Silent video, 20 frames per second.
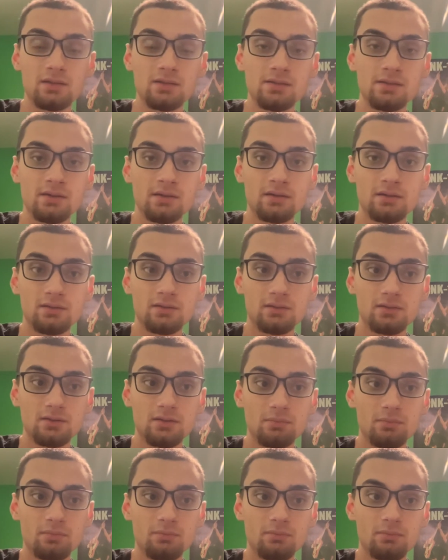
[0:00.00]
things,
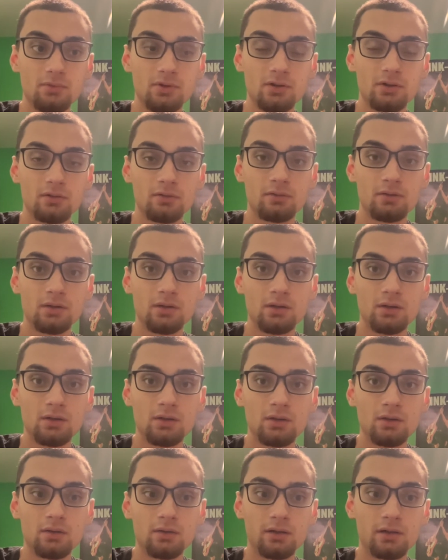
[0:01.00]
so
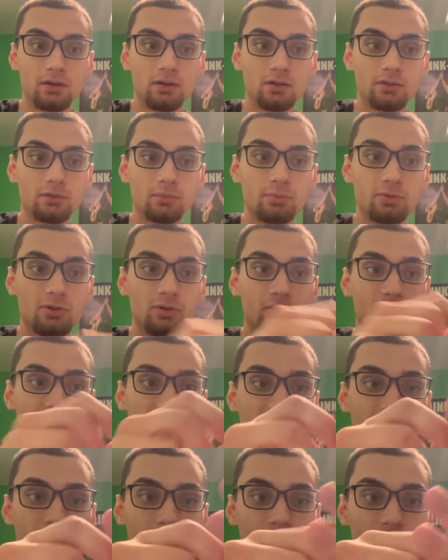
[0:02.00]
they call it the Pro
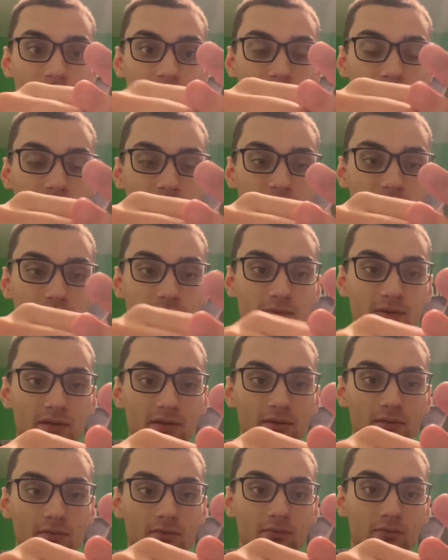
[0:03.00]
Diver. It's supposed to
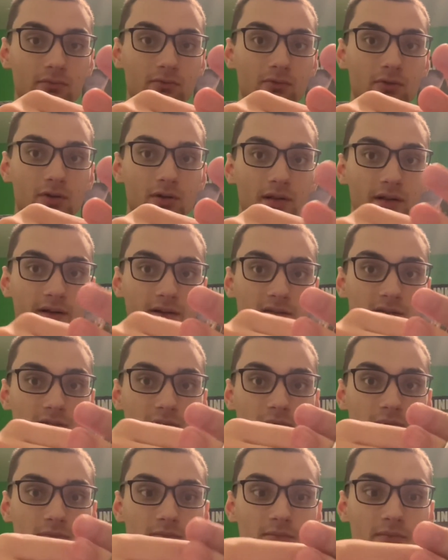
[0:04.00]
be
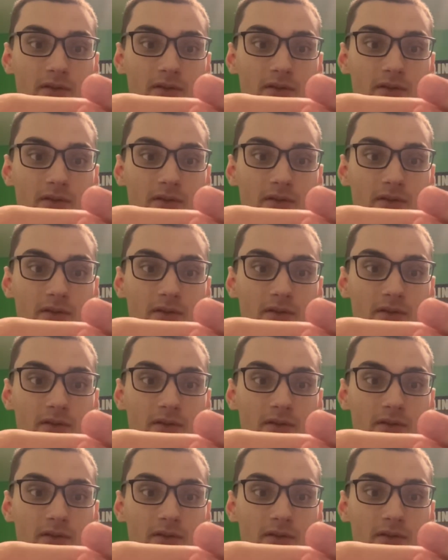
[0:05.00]
Rolex.